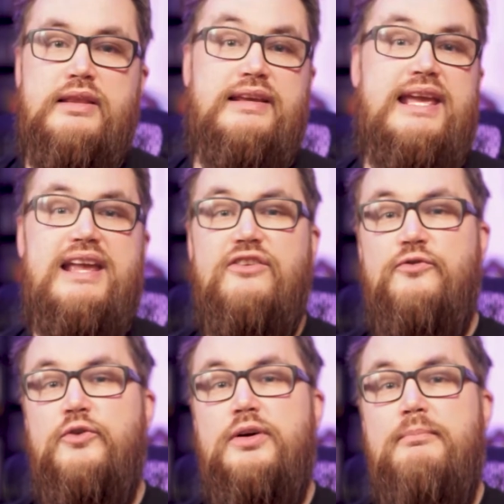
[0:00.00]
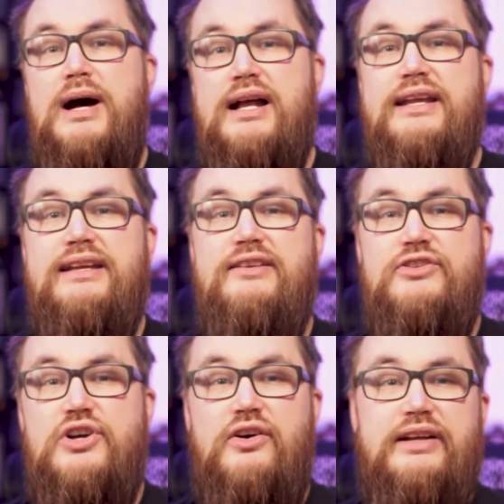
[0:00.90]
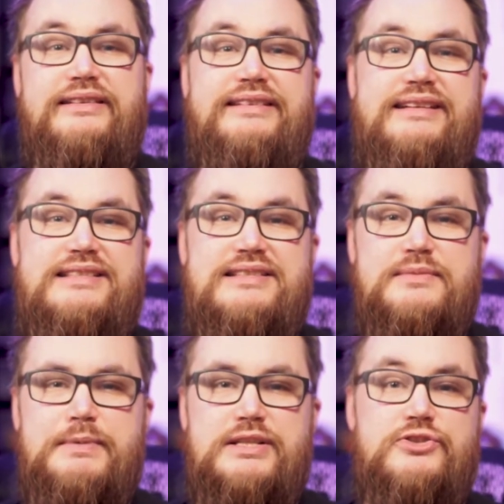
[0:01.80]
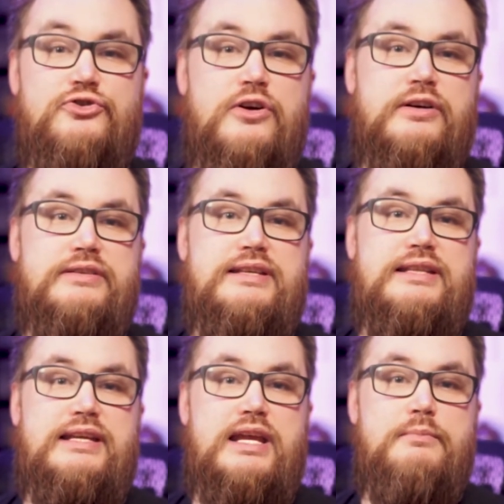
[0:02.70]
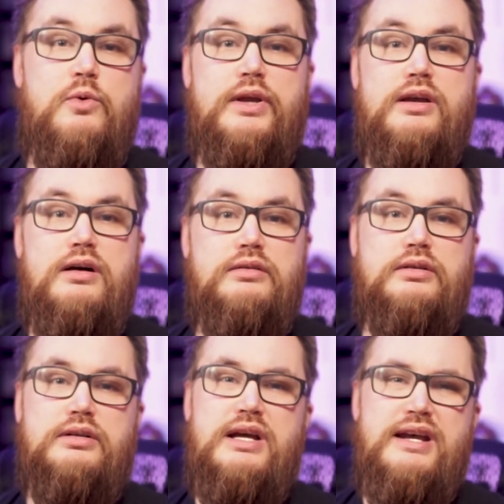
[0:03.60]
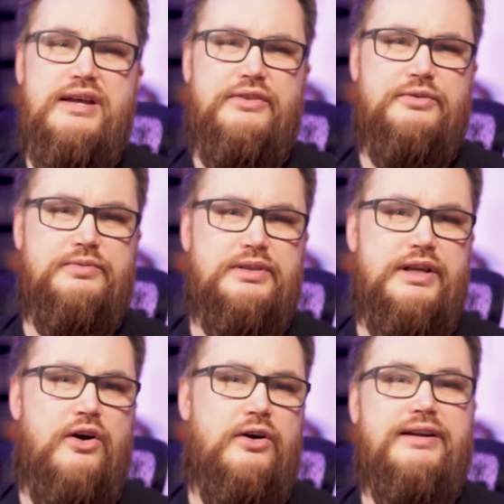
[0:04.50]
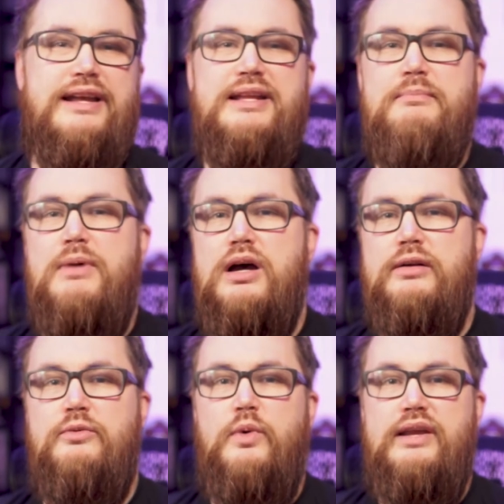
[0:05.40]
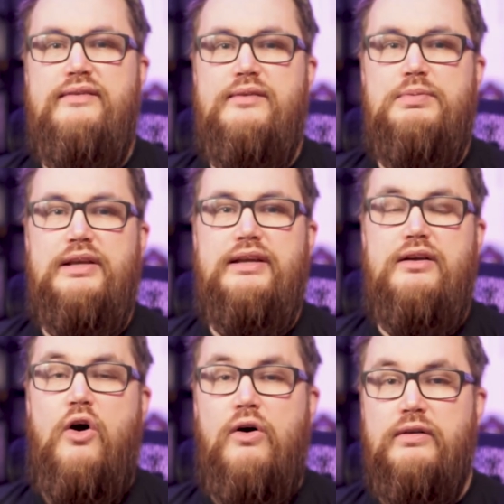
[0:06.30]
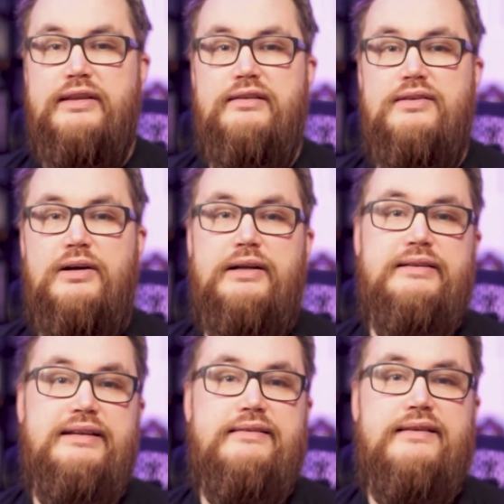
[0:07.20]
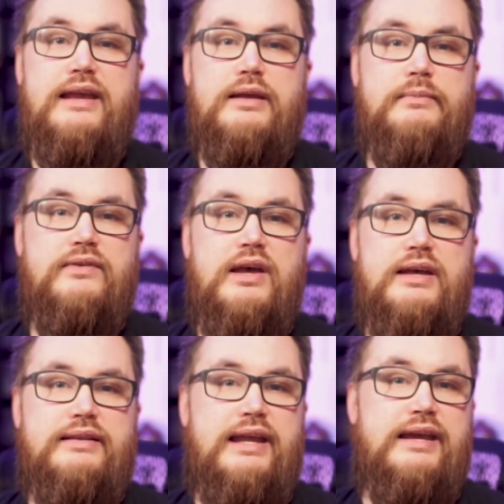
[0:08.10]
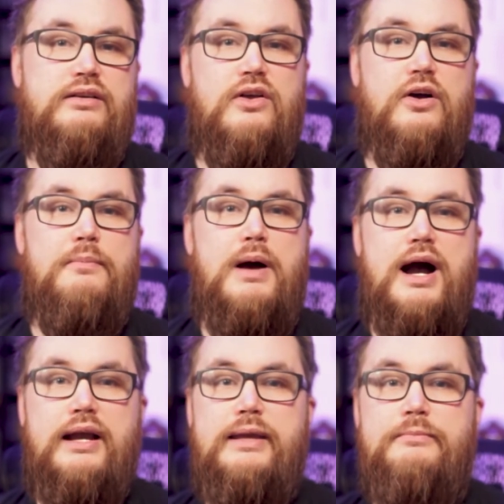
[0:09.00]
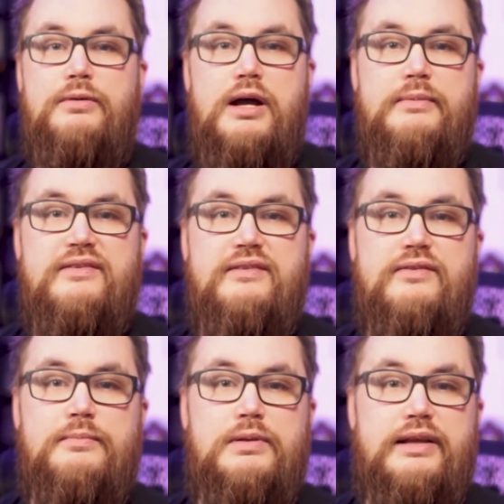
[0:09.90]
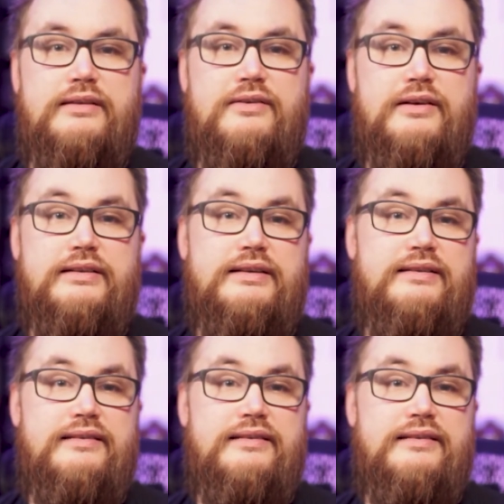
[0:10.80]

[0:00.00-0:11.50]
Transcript: The case for modding an Atari Lynx is a bit stronger than the Game Boy Color. There really aren't any modern ways to play all the Atari Lynx games. The Analog Pocket promises to play Atari Lynx